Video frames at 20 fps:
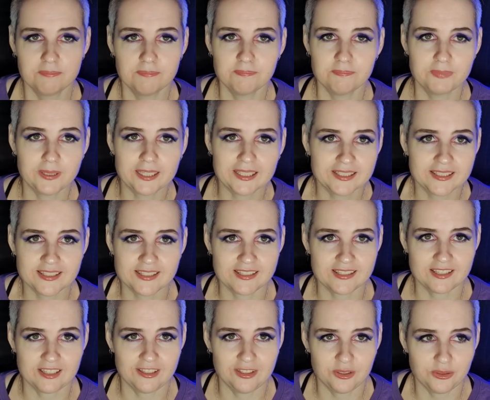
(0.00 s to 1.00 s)
because
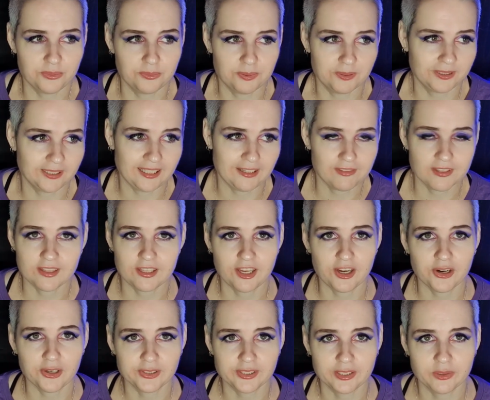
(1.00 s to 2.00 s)
you believe that the
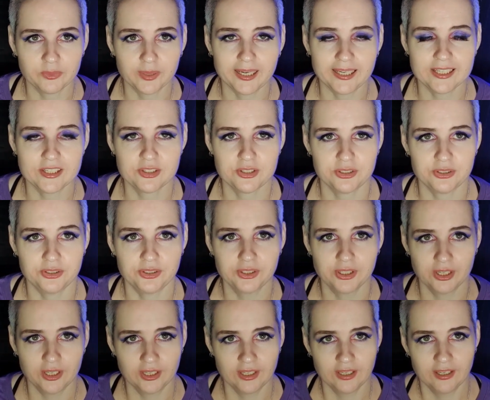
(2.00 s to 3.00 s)
only way to
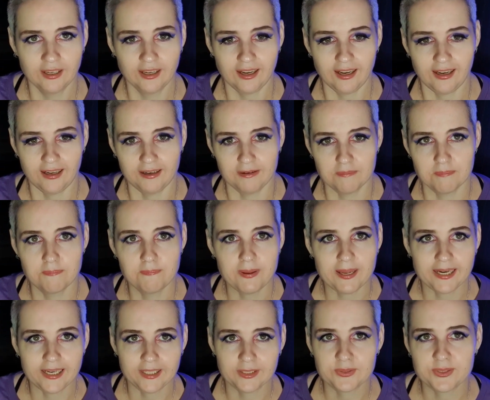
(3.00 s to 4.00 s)

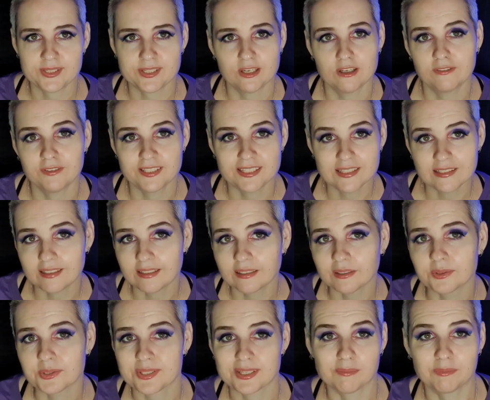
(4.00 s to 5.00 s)
better yourself is to
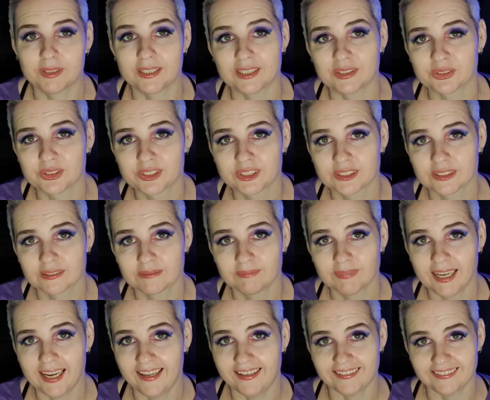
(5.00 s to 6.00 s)
kill someone else.
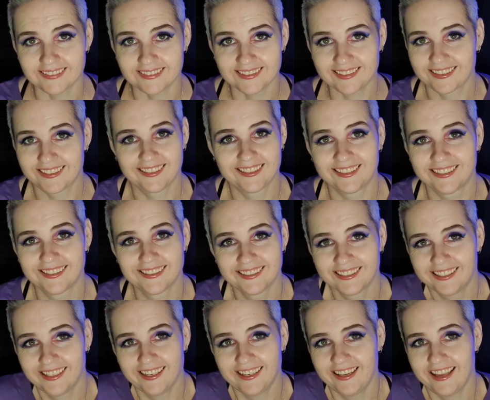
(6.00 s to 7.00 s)
And
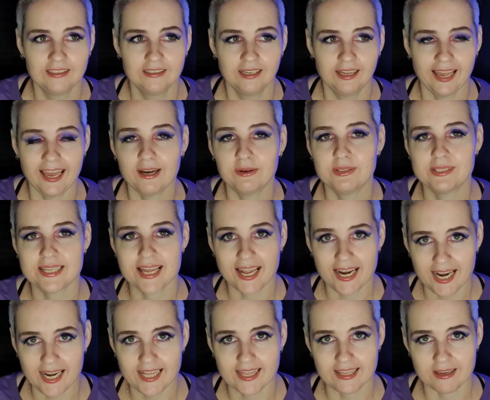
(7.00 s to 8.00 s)
how is that
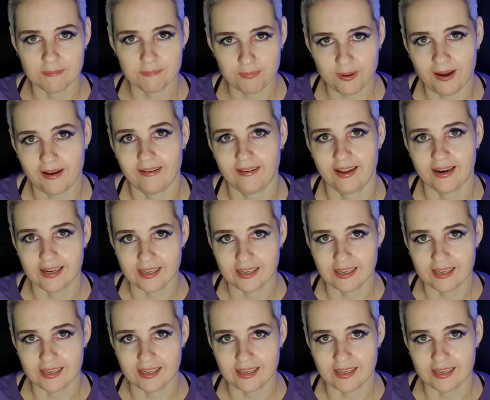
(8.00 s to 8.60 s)
anything but an